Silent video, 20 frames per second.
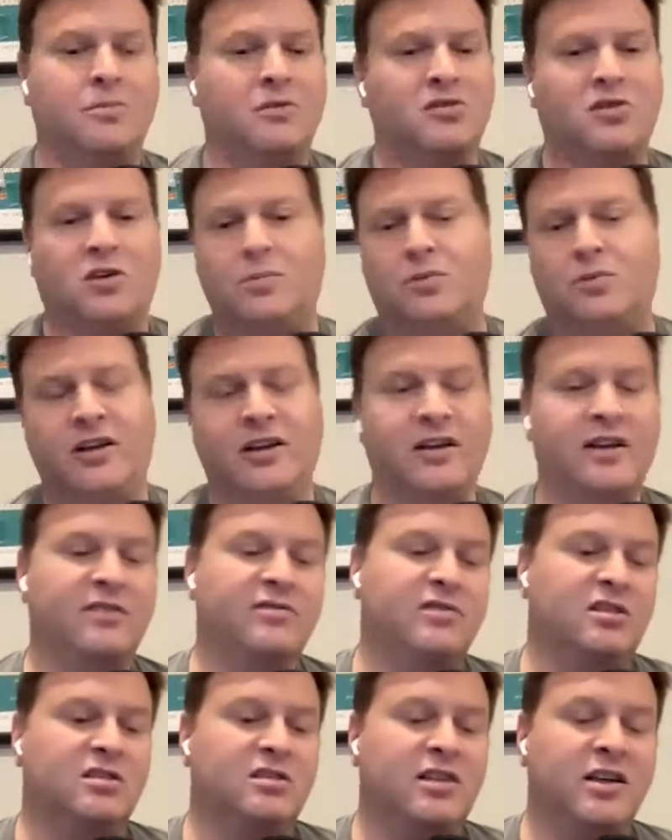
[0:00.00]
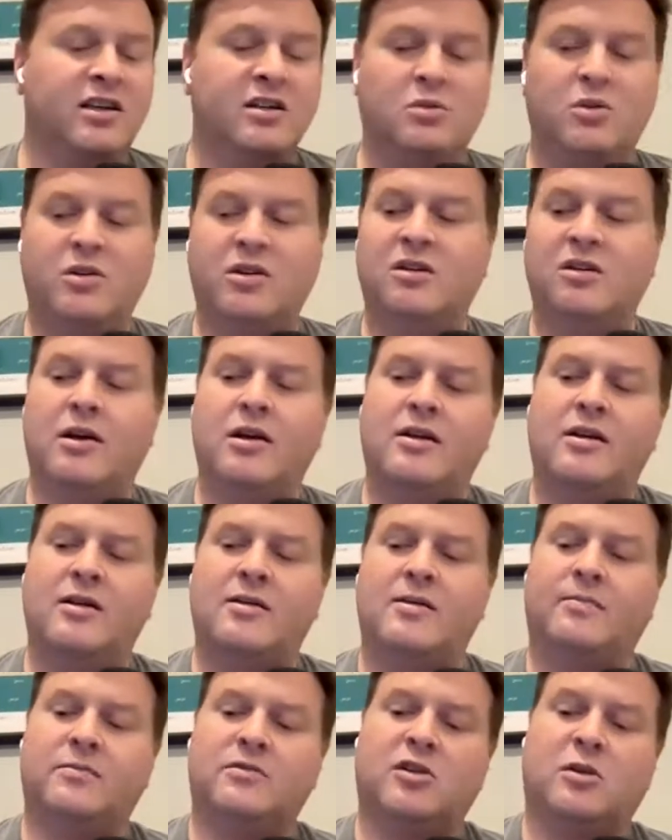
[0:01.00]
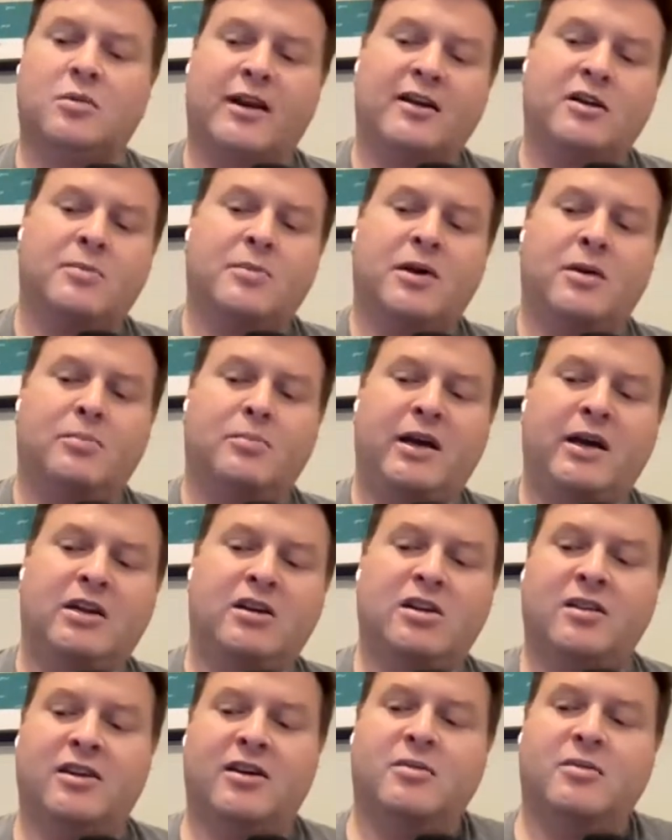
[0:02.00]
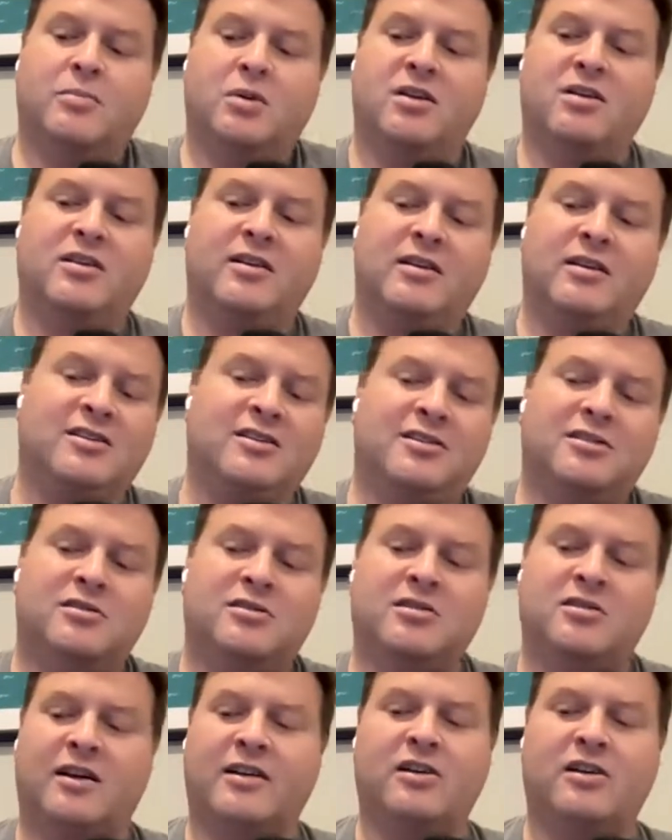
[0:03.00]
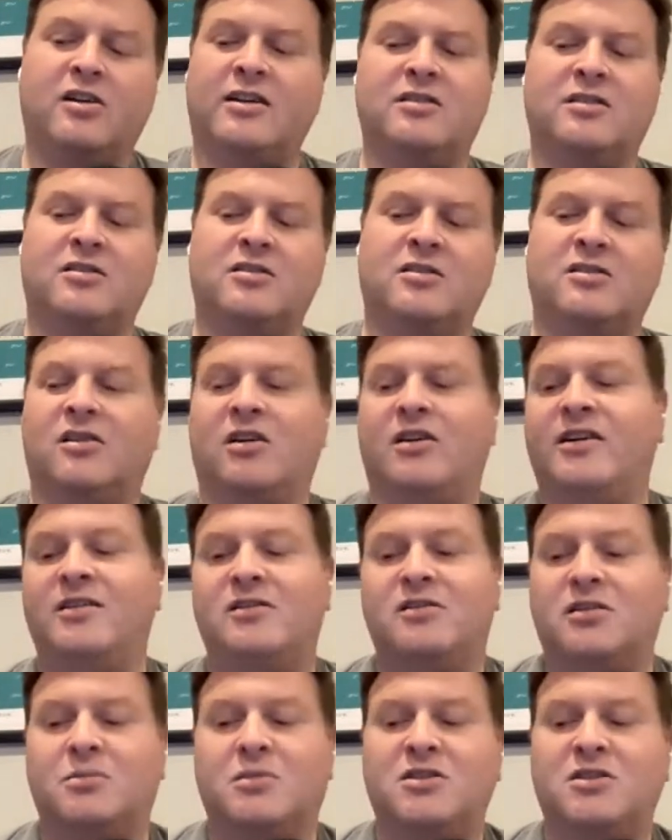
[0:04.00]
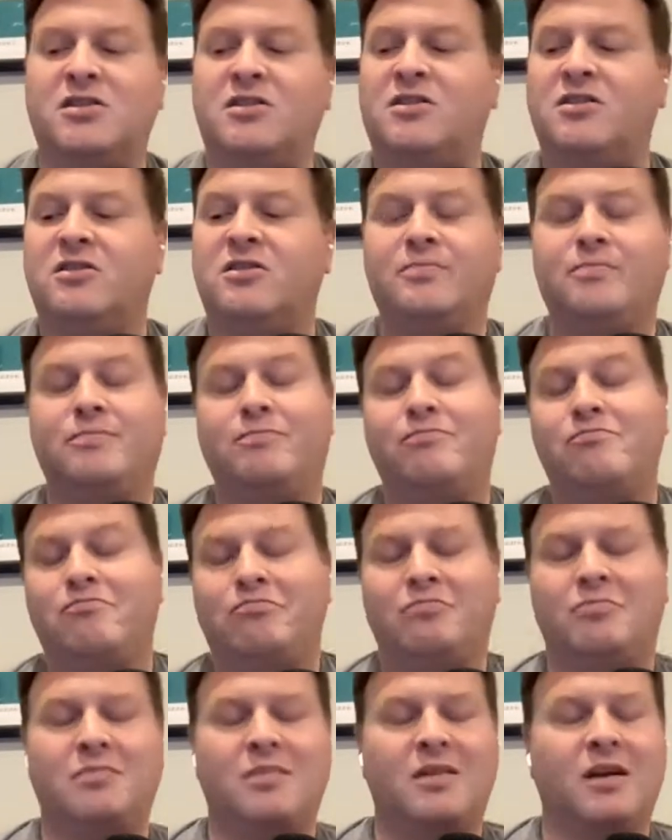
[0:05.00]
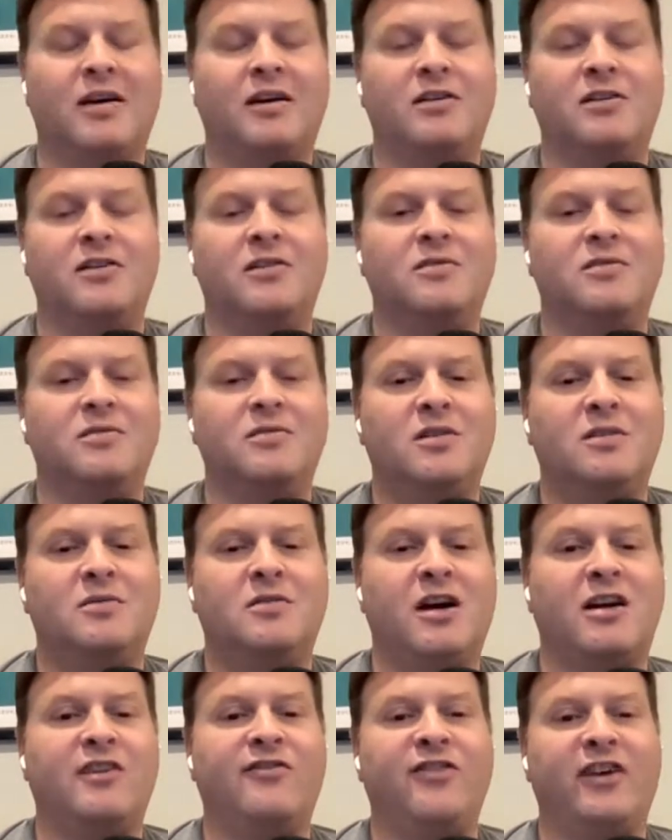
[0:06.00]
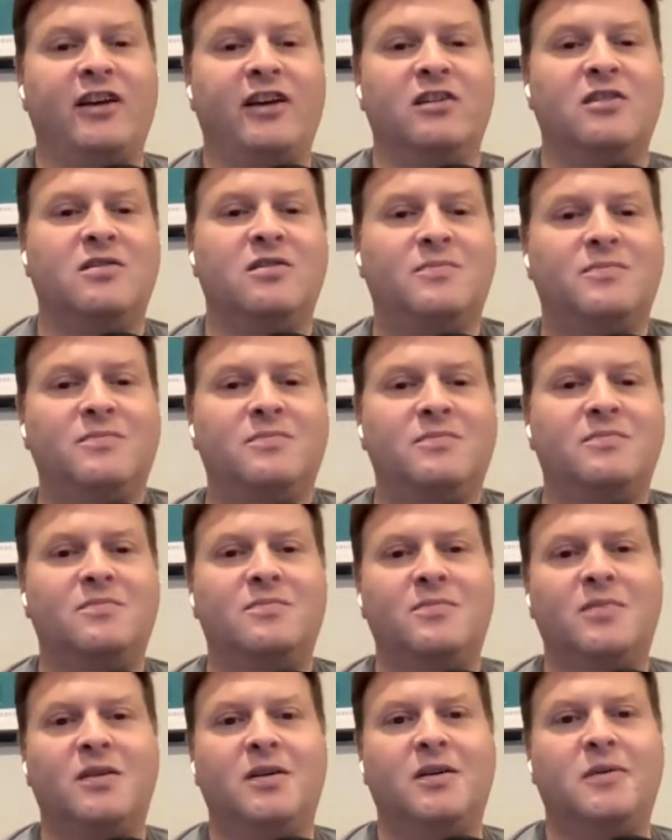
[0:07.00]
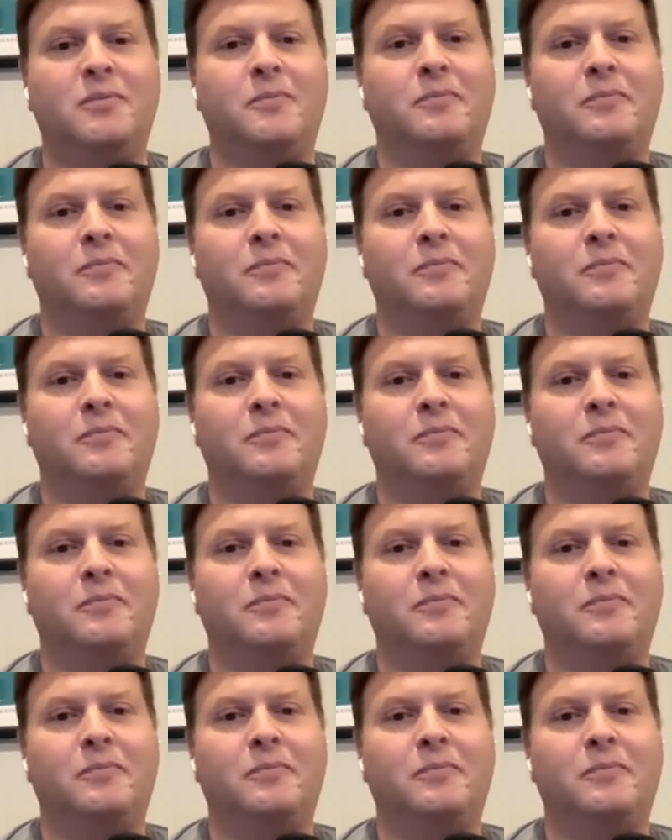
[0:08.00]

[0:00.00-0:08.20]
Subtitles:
start playing after the second one. So that could be a beta thing, but it's just, I don't like the design so much either. I don't know. Not a fan. Okay. Yeah.